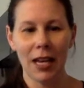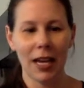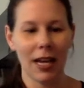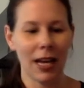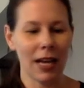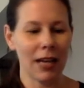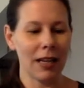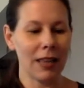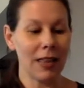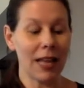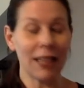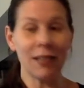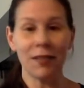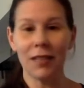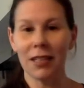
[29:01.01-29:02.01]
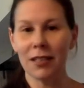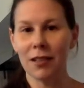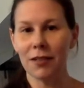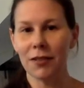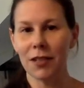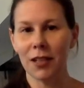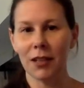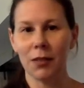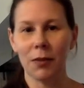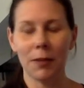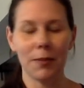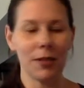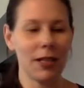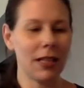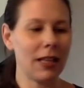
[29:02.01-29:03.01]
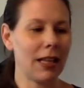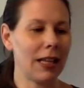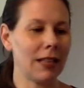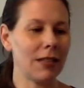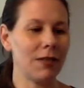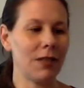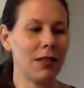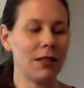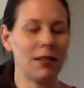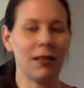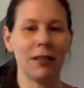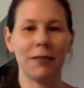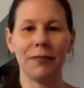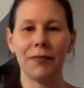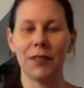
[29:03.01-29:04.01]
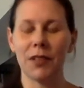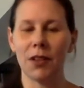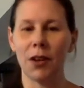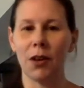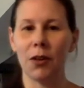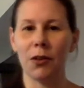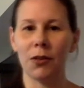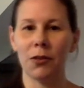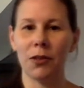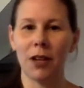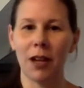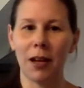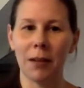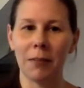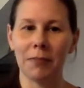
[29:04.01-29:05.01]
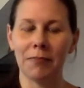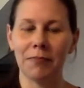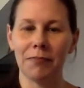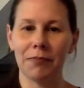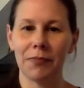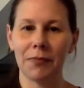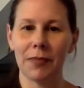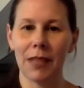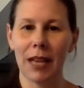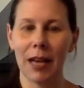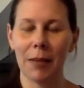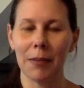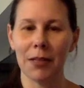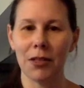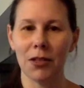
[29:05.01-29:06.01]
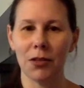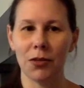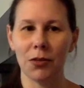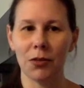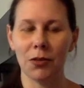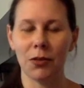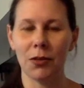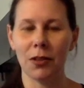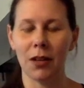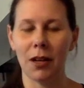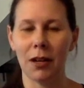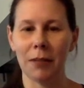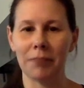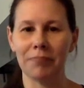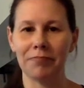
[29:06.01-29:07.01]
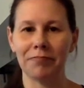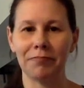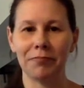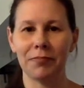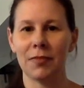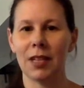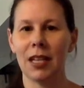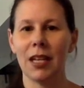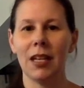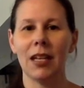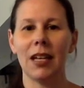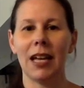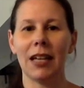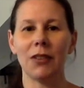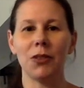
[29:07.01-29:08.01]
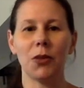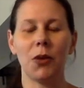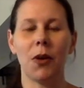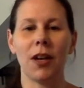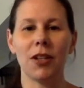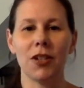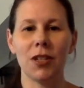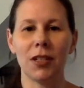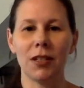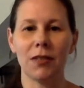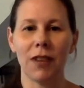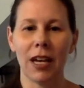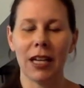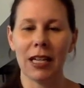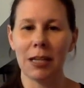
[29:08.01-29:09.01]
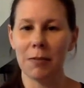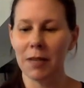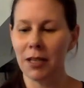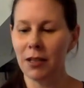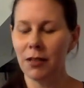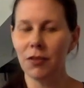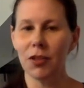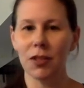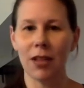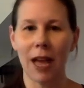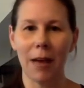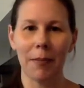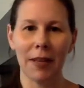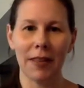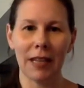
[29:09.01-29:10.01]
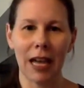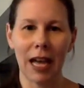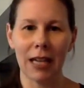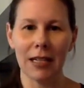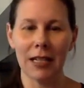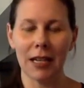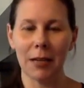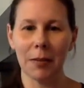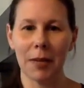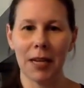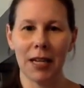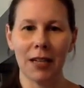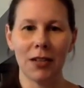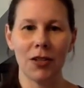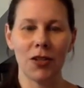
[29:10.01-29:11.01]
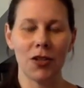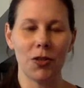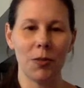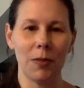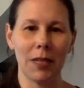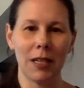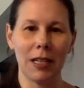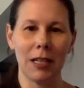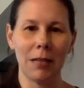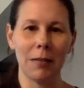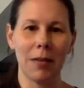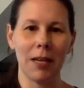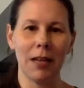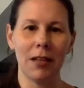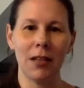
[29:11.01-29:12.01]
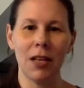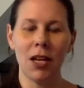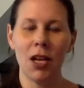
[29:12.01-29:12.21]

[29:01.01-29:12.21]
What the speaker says: And lots of that stuff is on the website, lots of it isn't. So happy to answer questions via email. Just hop on the contact page, shoot me an email.